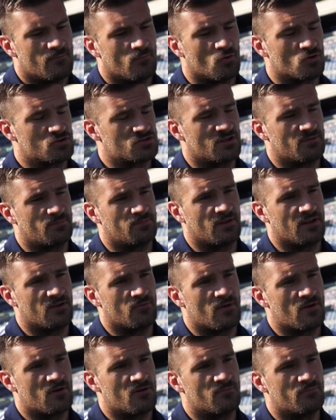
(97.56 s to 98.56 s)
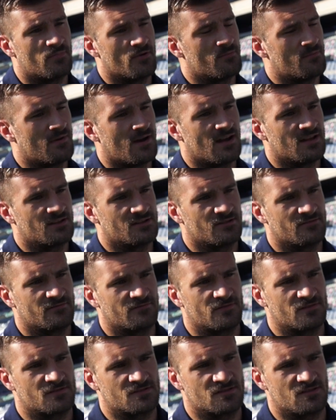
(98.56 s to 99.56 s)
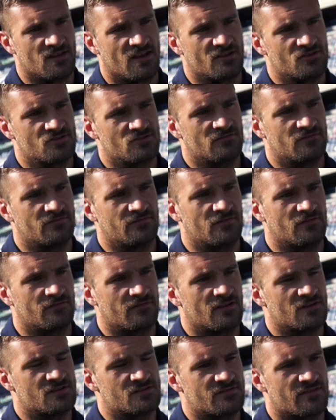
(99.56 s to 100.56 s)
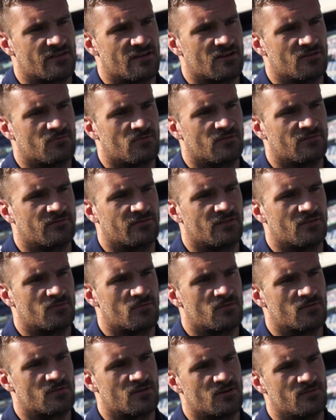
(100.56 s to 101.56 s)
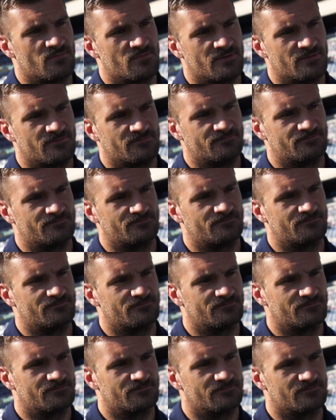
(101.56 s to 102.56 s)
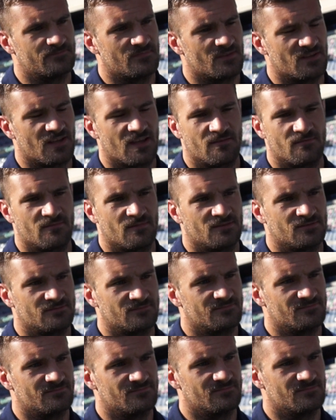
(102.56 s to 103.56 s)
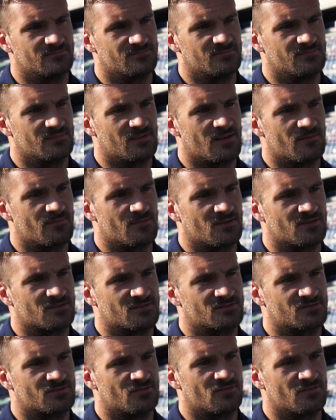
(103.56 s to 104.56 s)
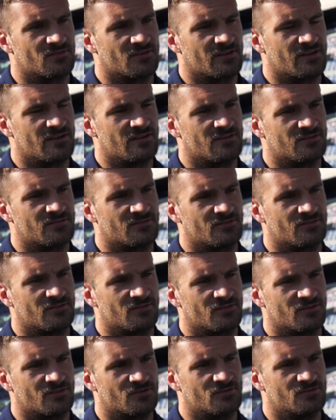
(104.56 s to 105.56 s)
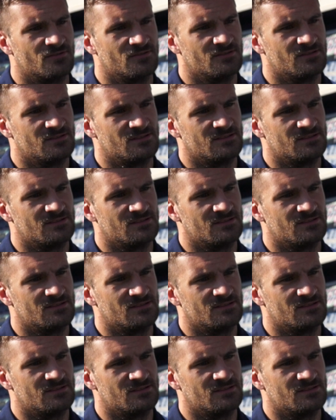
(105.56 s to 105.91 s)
Mostly play well and put my hand up for selection for the Under-21 for the World Cup. And get my Scotland career on the go.